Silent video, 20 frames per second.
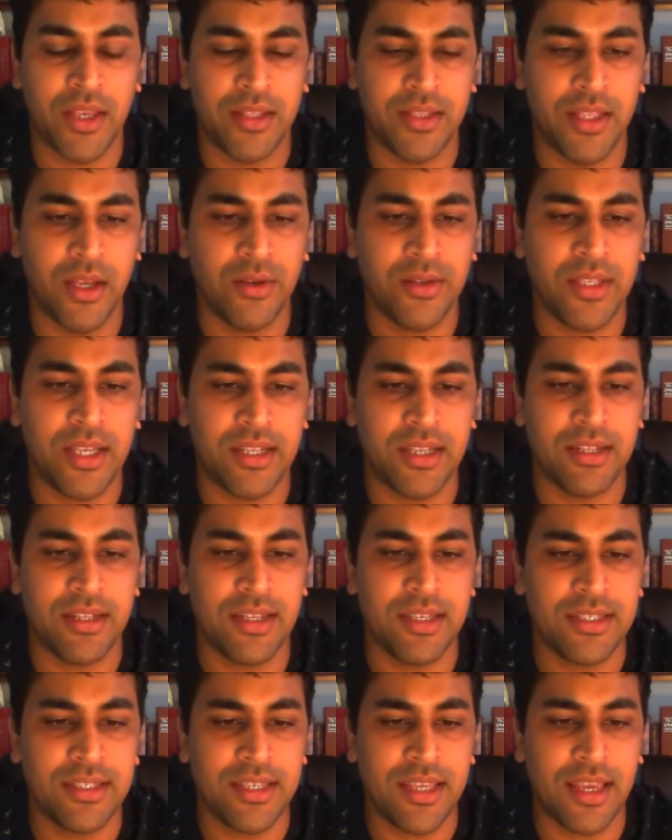Note that in
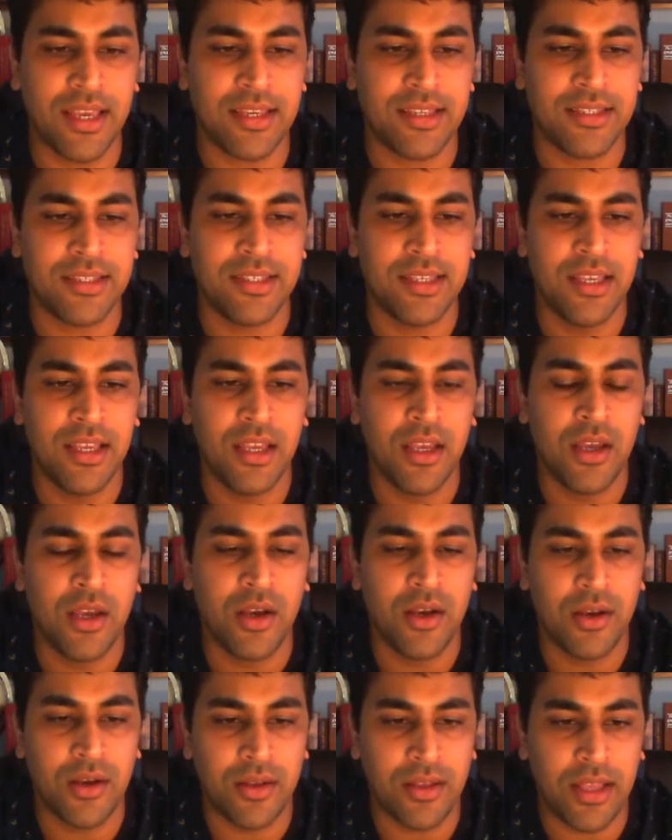this case,
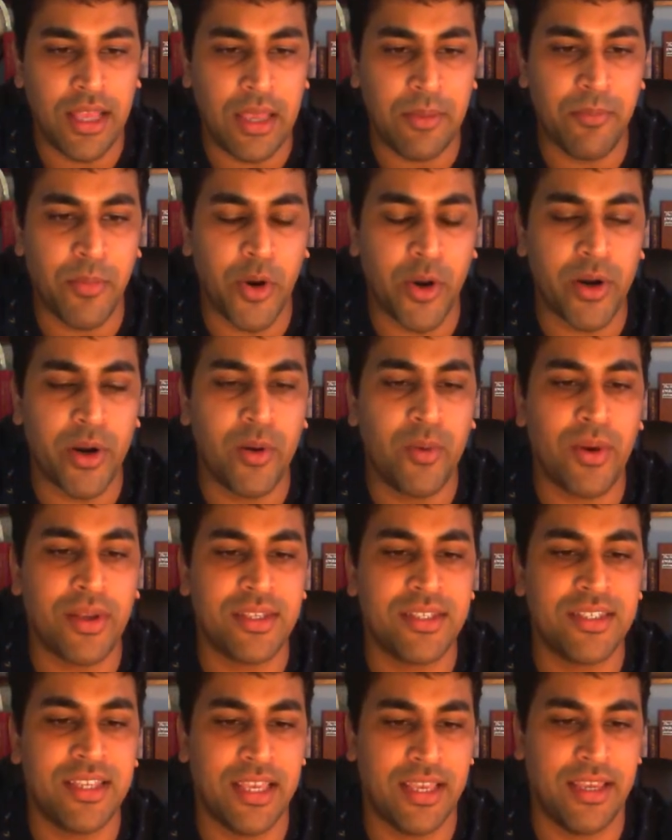a borrow
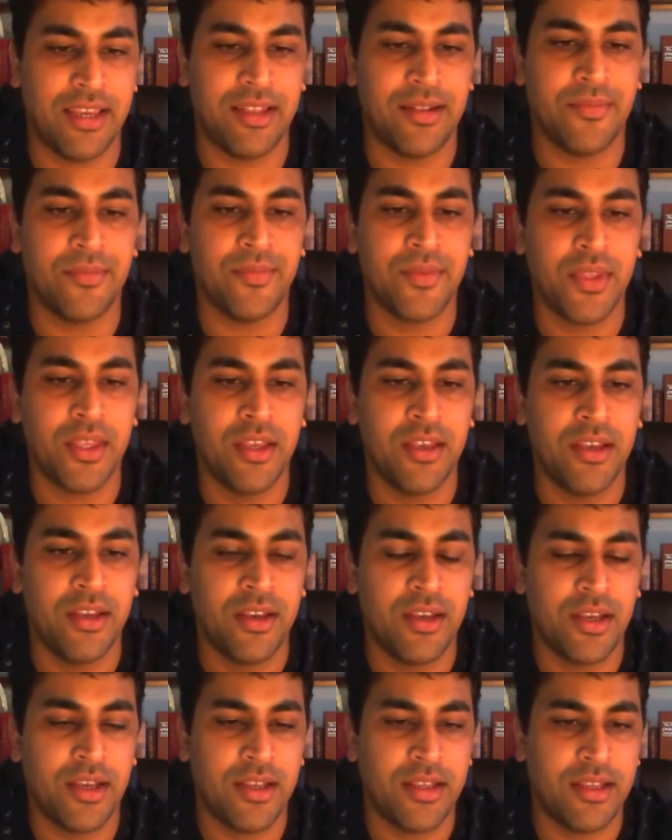was taken
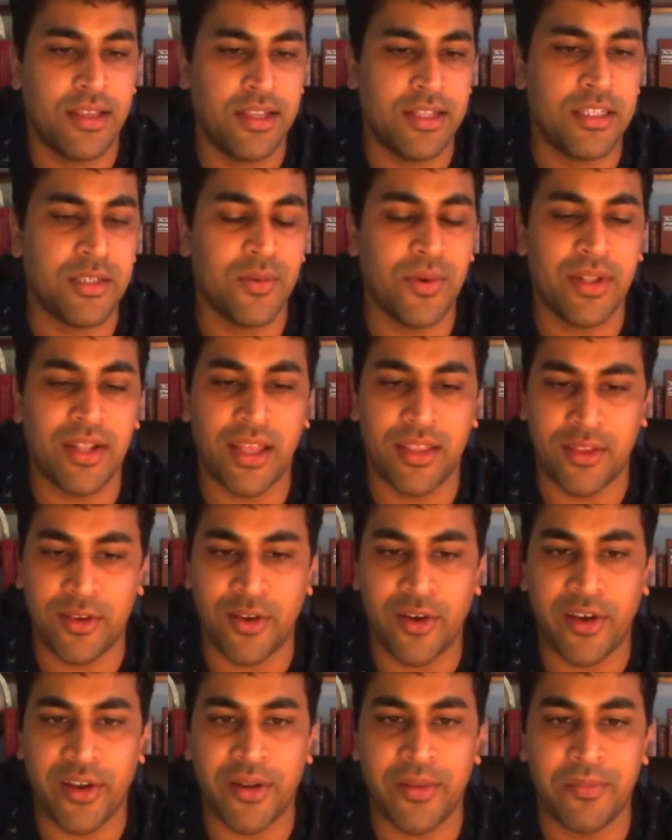into another
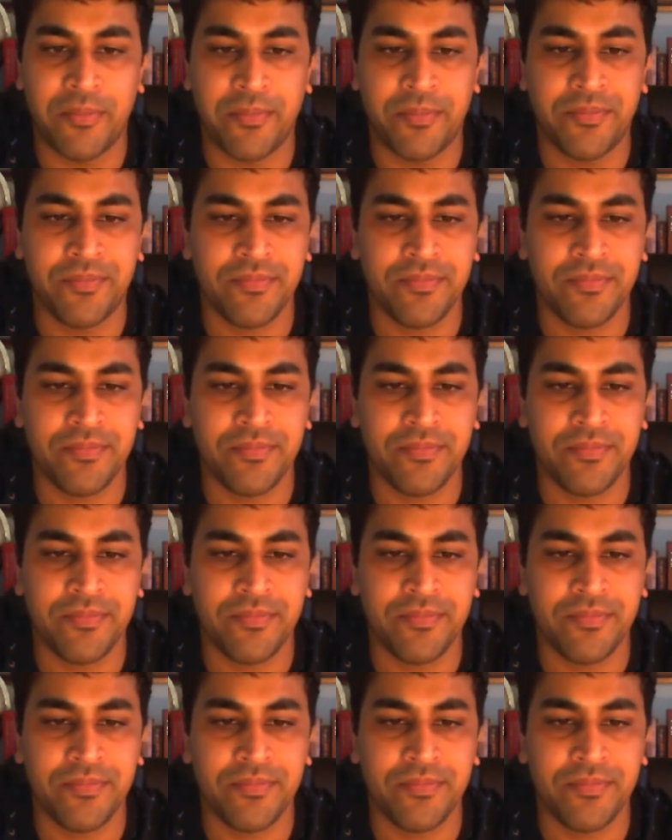column.